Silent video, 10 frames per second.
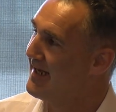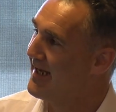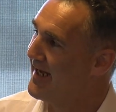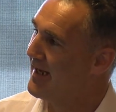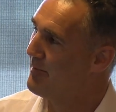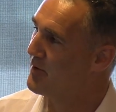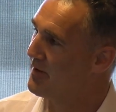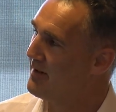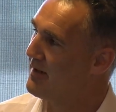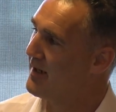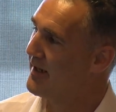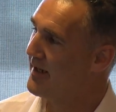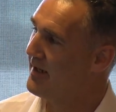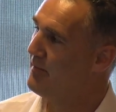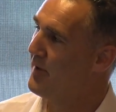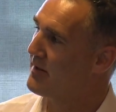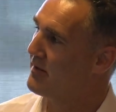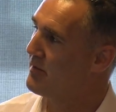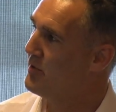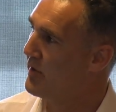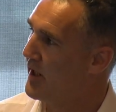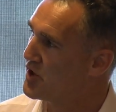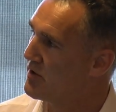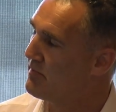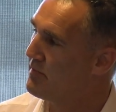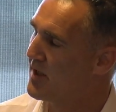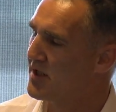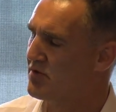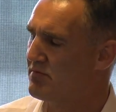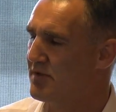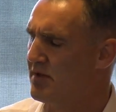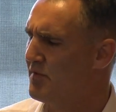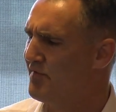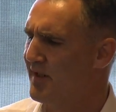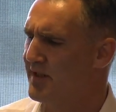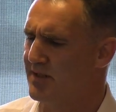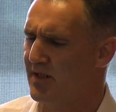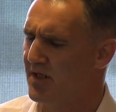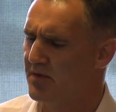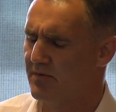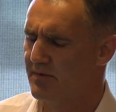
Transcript: But it did impact on the communication, because we felt this guy